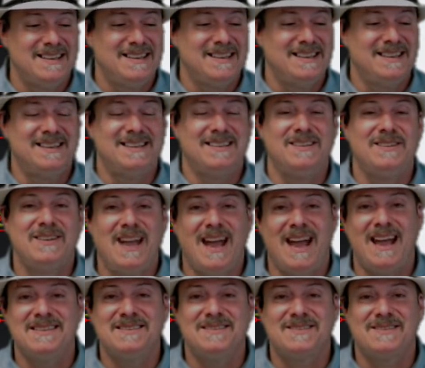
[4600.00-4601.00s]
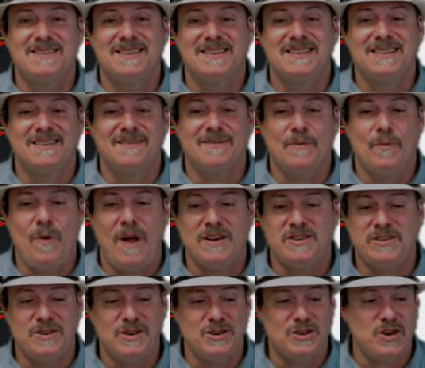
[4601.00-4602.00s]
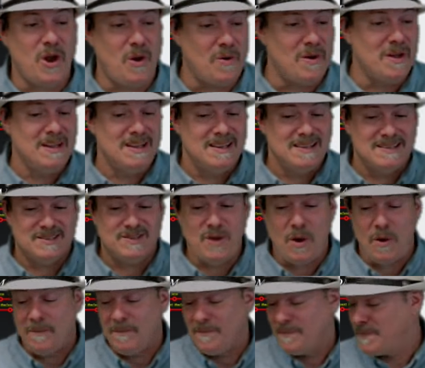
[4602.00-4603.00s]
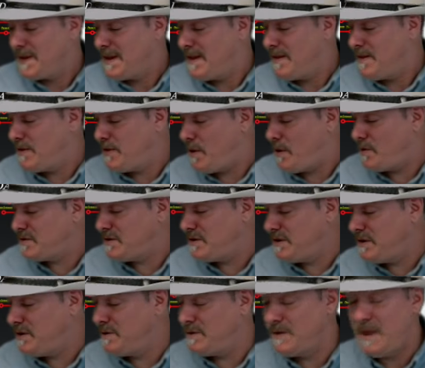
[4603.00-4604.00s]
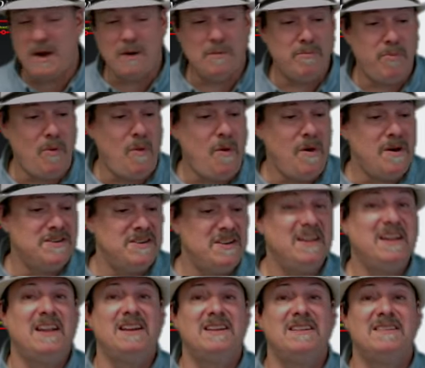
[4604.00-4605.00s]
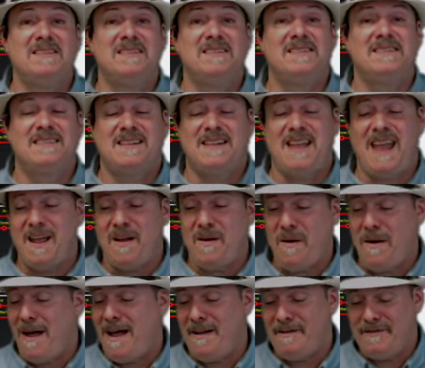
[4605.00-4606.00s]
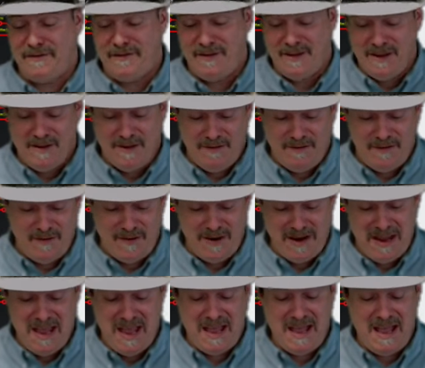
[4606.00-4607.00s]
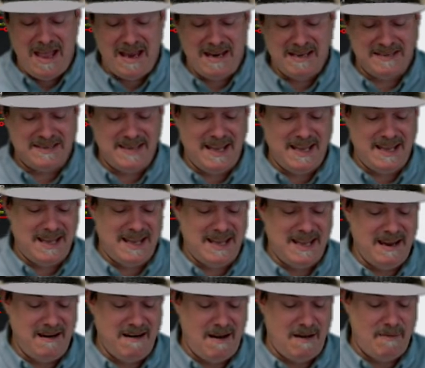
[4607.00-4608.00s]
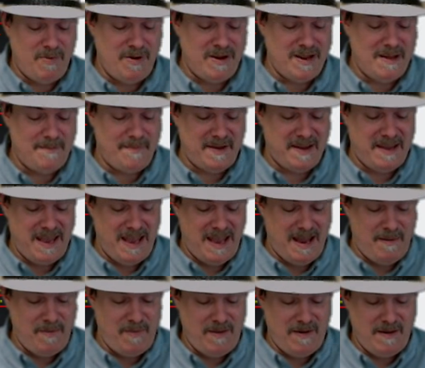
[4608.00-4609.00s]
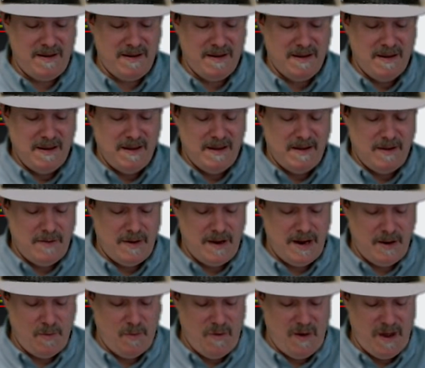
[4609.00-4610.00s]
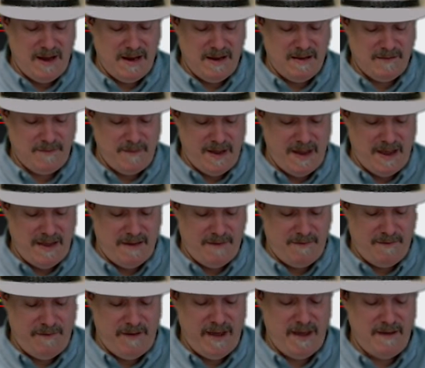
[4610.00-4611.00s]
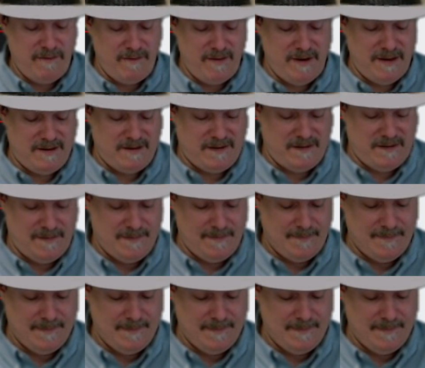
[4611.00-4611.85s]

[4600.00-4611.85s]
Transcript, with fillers: uh, you guys uh, watching the show. So, those of you that are bored, you can take off. If you want to hang on a second here, I'll bring up a camera. What I want is my favorites.